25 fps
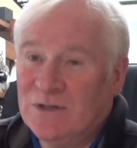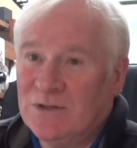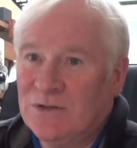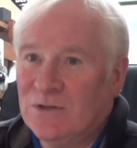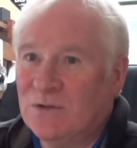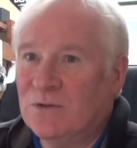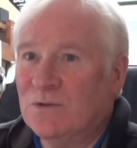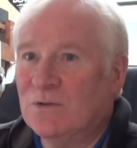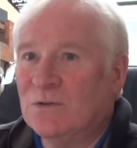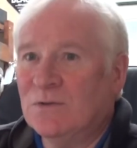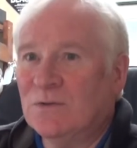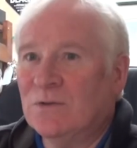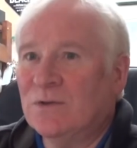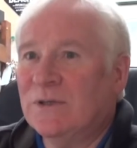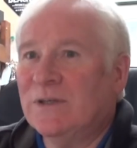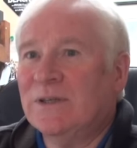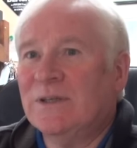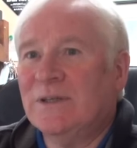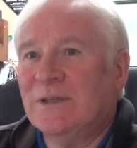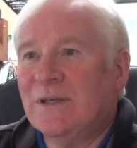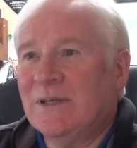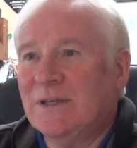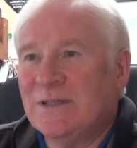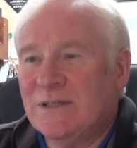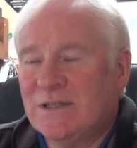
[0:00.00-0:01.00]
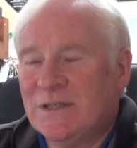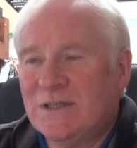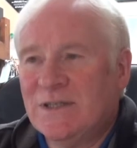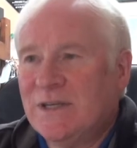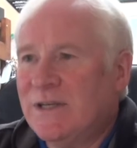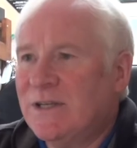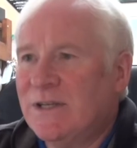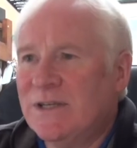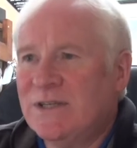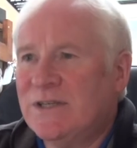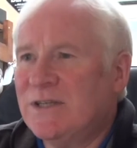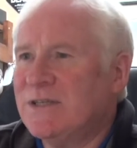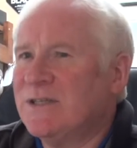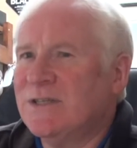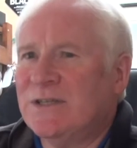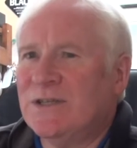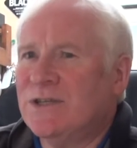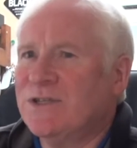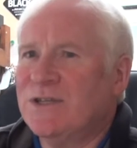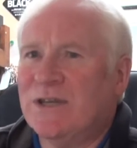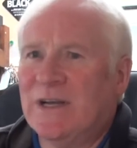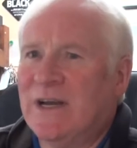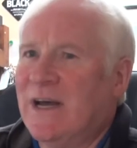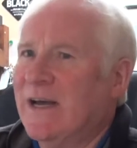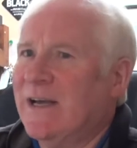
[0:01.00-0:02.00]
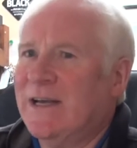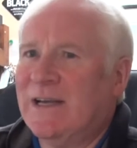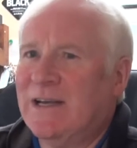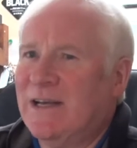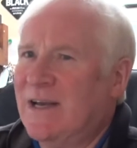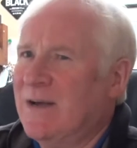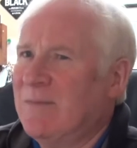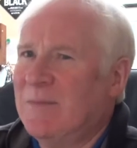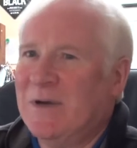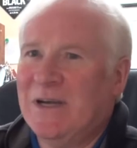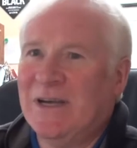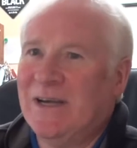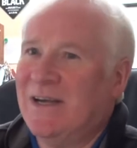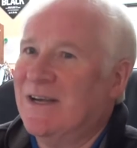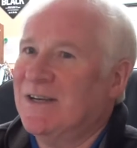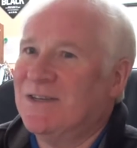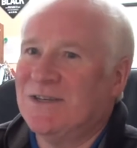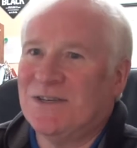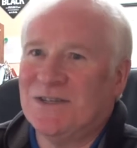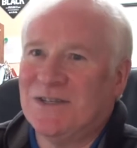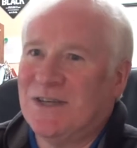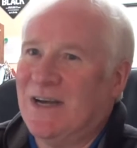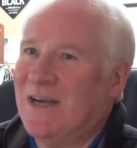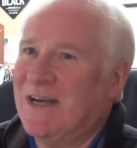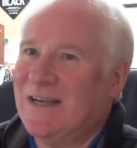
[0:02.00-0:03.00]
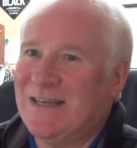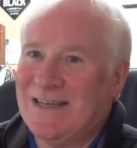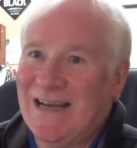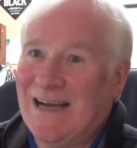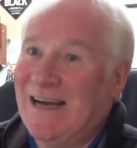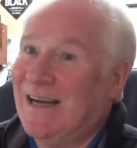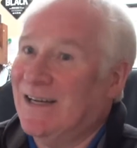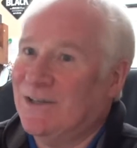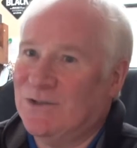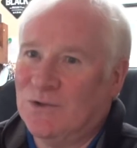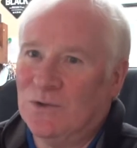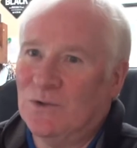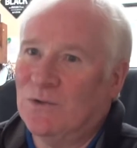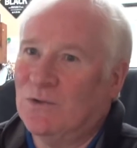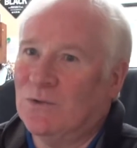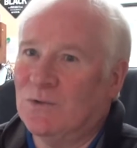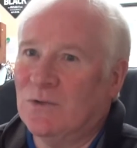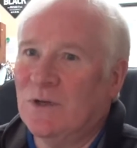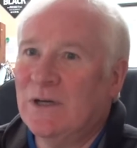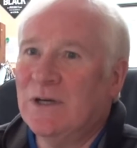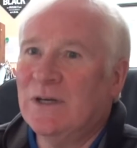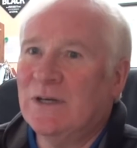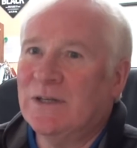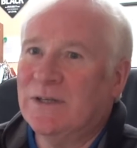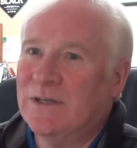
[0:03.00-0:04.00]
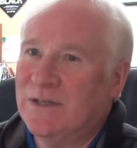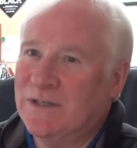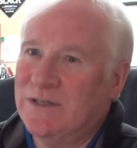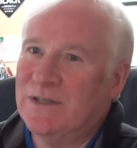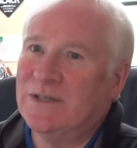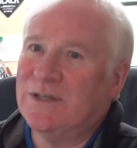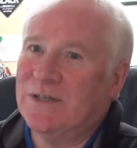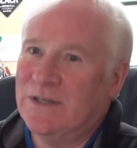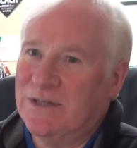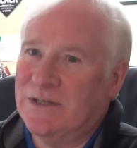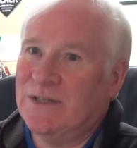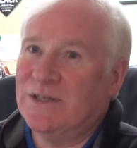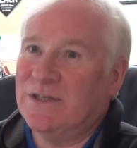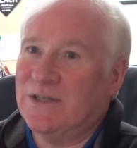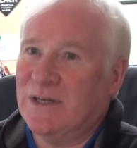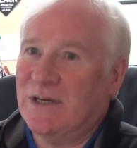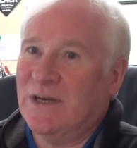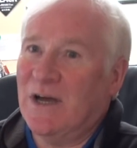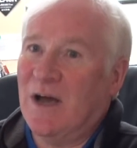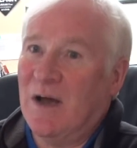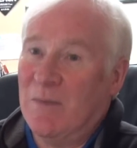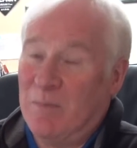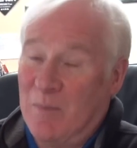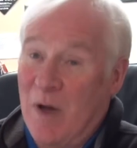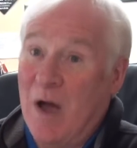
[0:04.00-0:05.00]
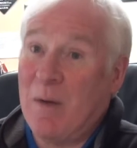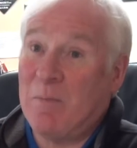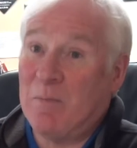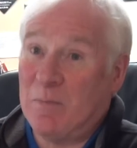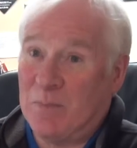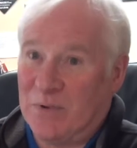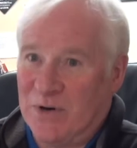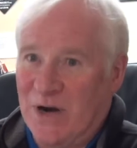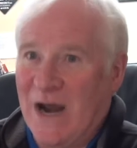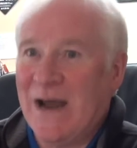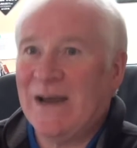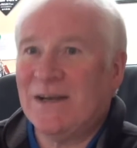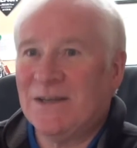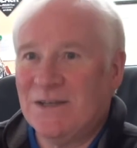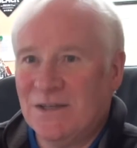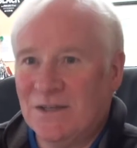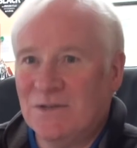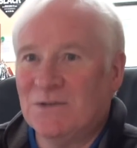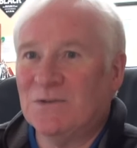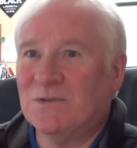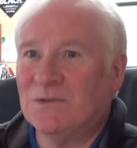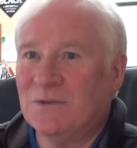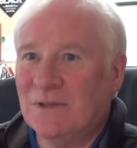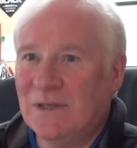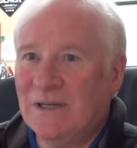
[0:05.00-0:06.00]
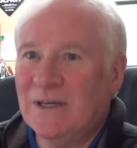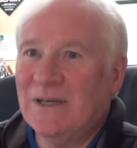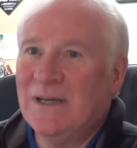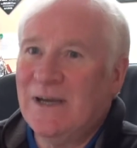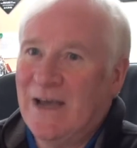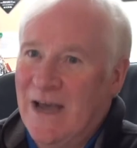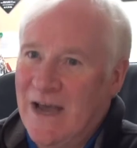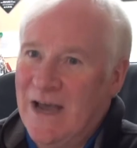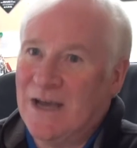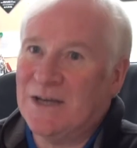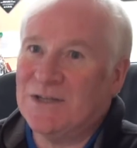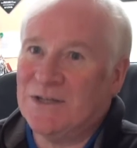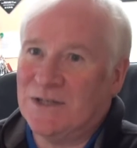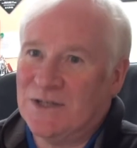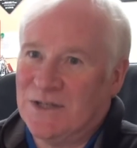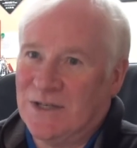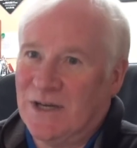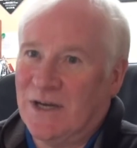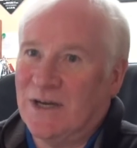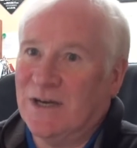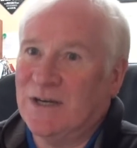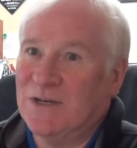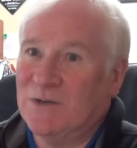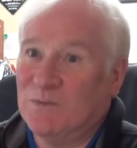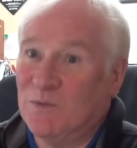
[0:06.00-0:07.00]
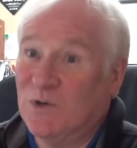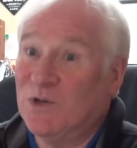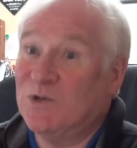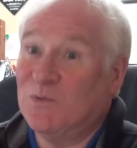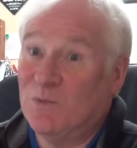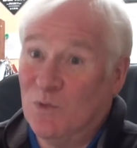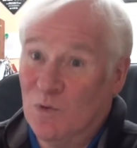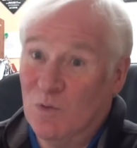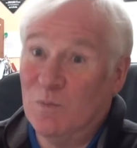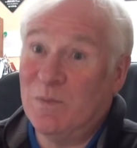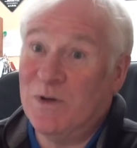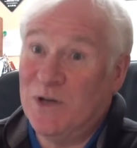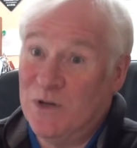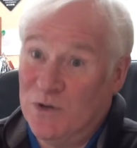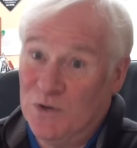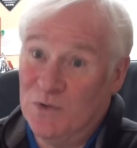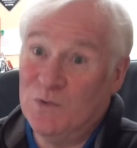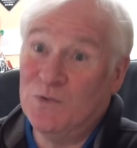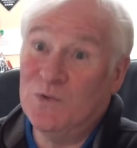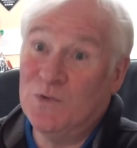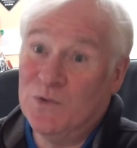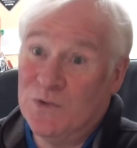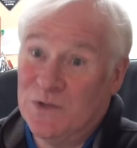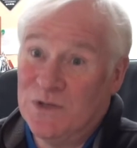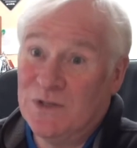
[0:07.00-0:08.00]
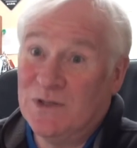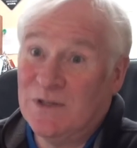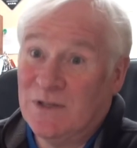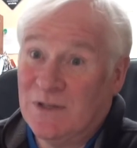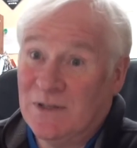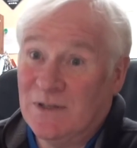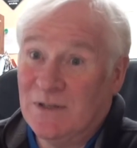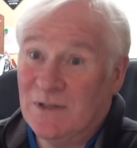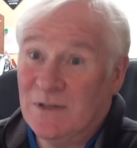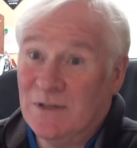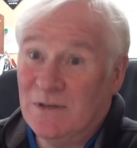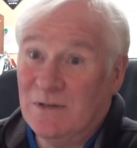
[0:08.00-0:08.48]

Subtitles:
So, as I say, this isn't just an academic exercise at all. This is a practical exercise which will be used.